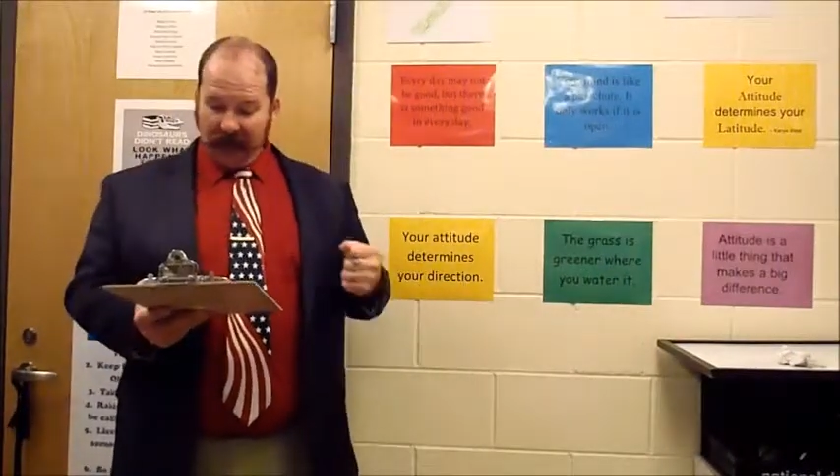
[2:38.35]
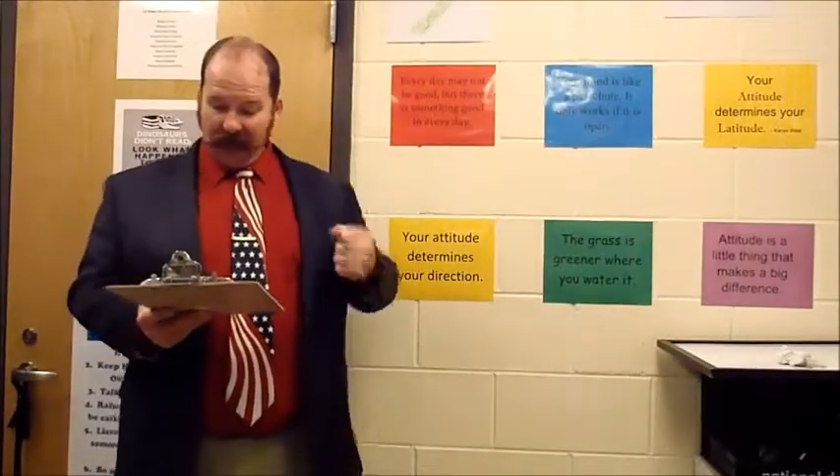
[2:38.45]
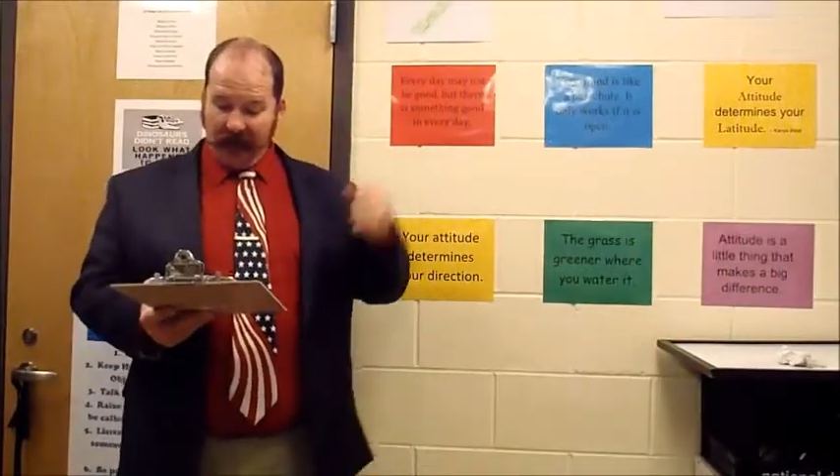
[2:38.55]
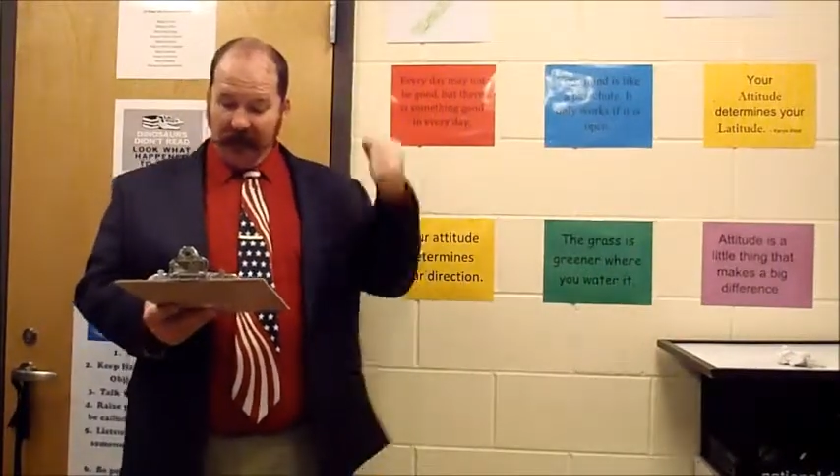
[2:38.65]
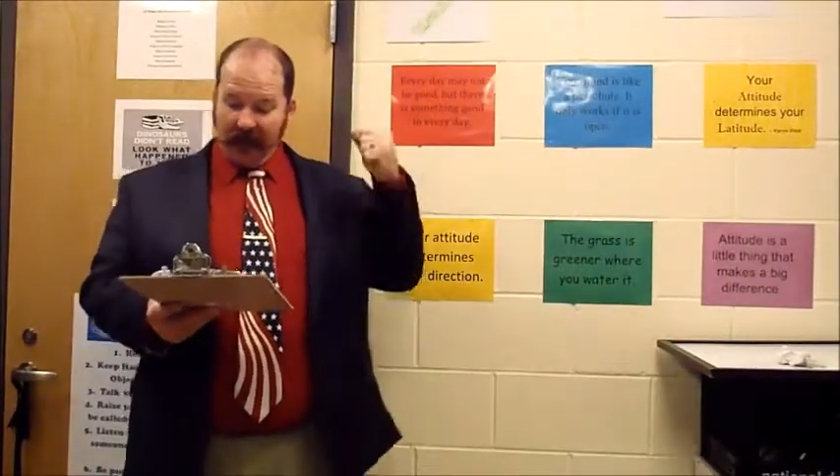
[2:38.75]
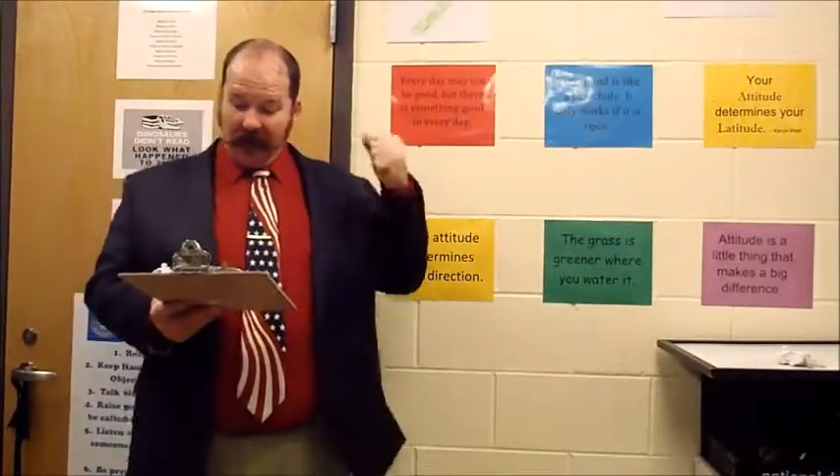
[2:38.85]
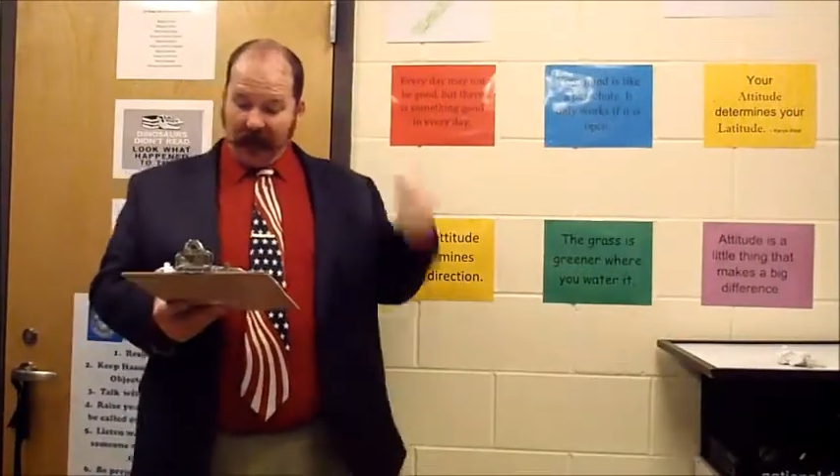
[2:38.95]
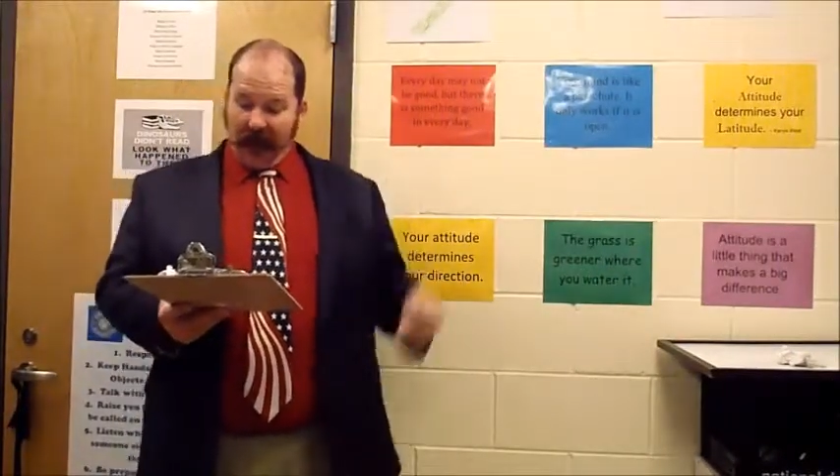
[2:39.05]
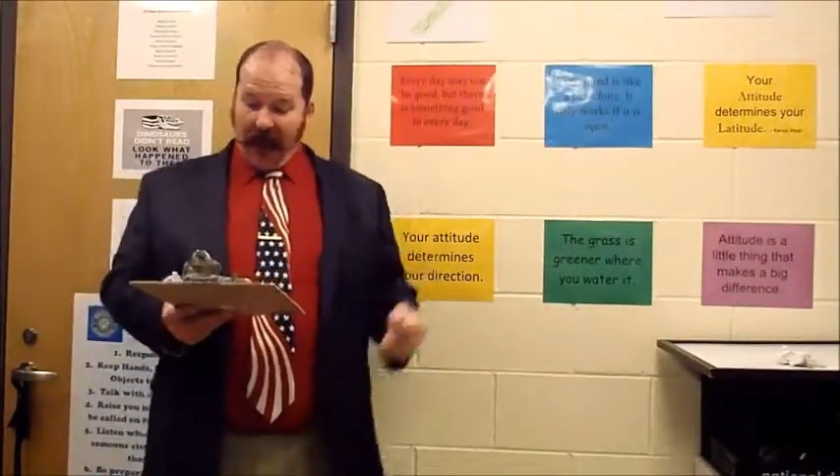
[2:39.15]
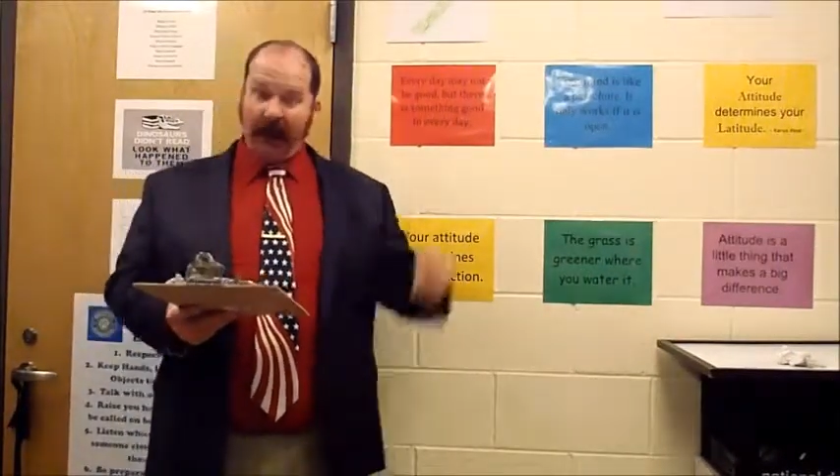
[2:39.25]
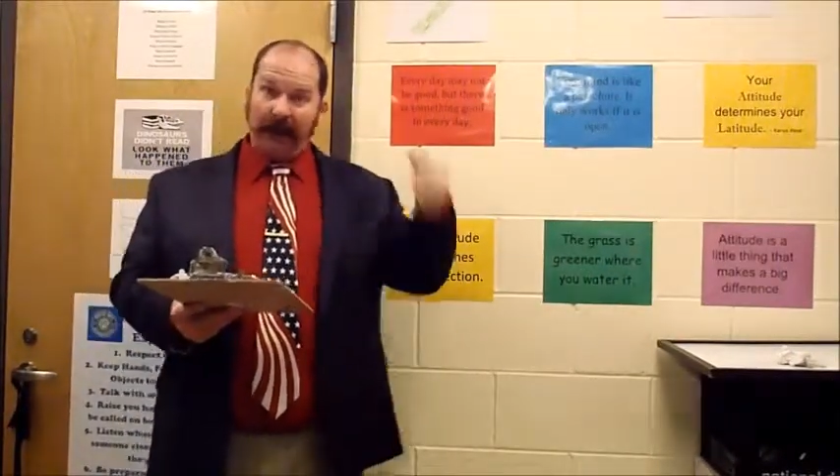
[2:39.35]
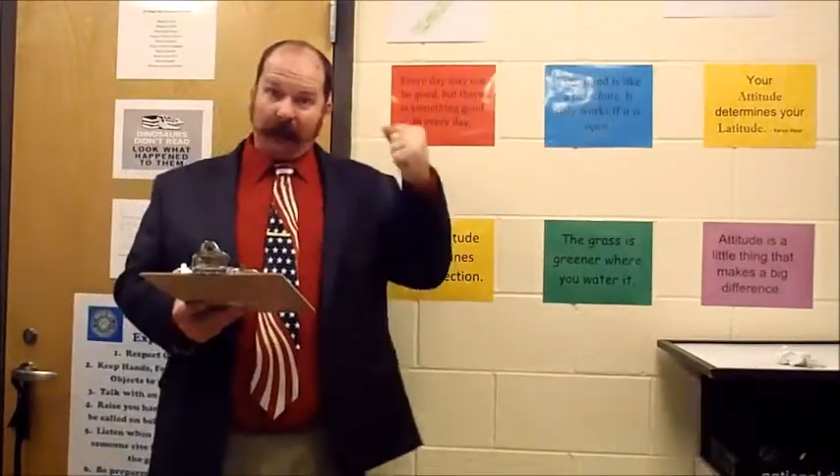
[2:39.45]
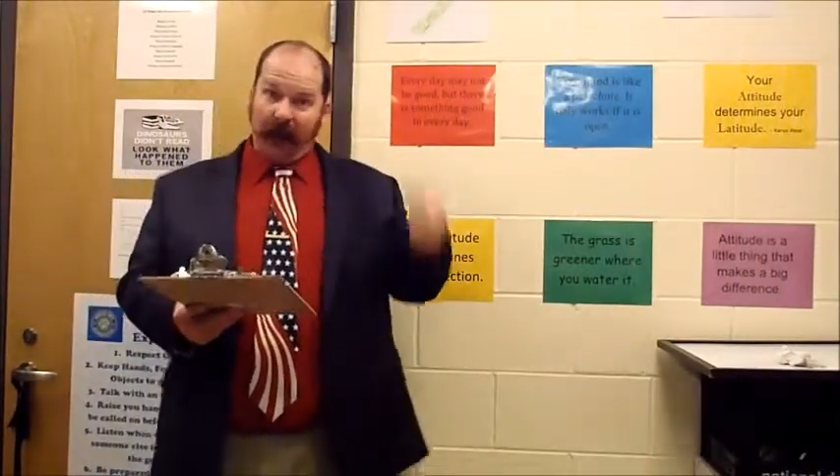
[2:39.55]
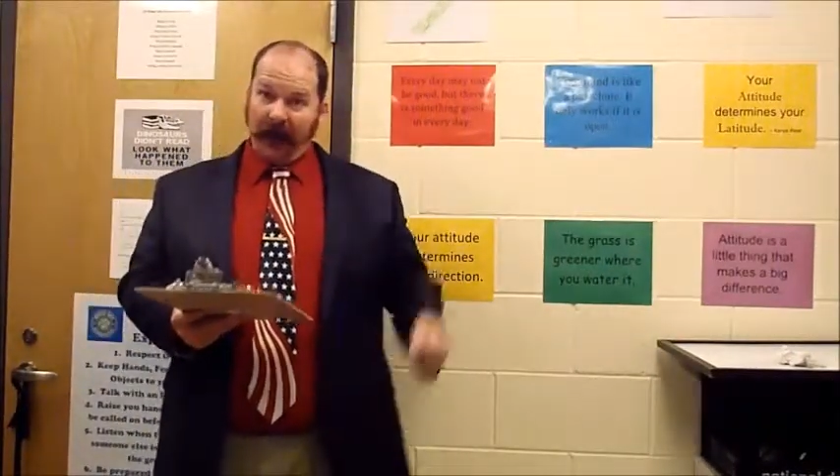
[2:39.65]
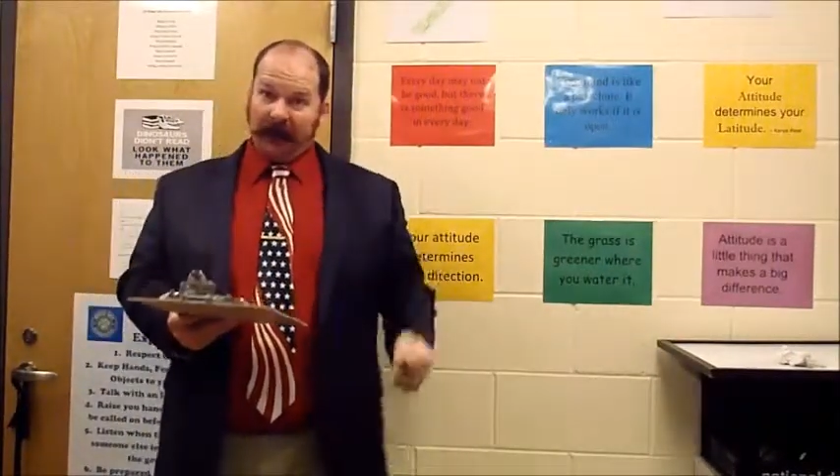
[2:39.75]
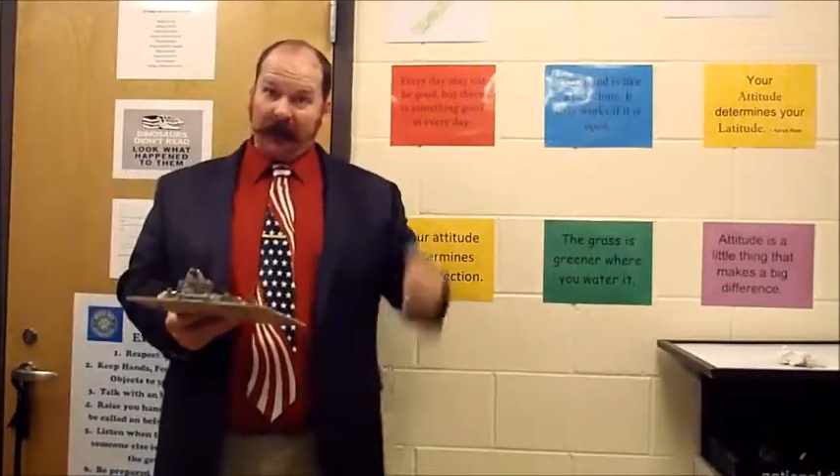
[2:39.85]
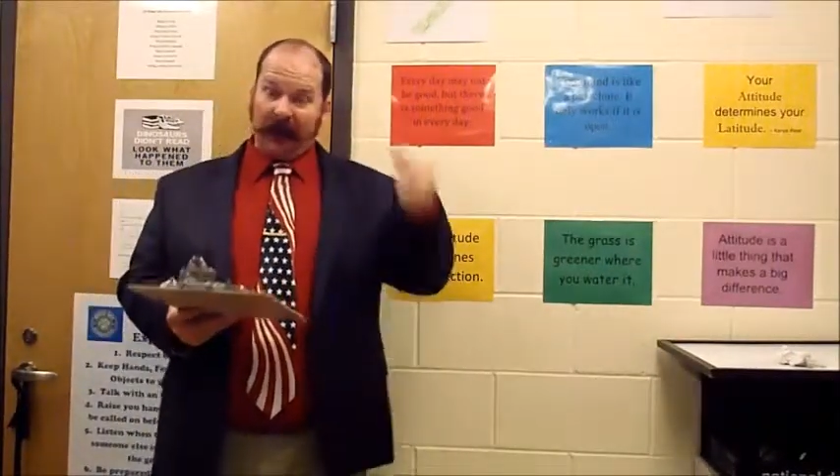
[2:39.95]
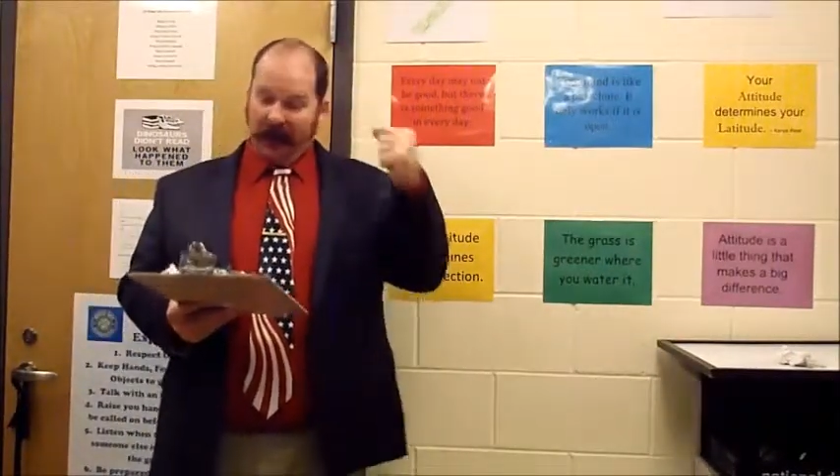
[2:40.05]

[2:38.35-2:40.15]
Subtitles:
that add an apostrophe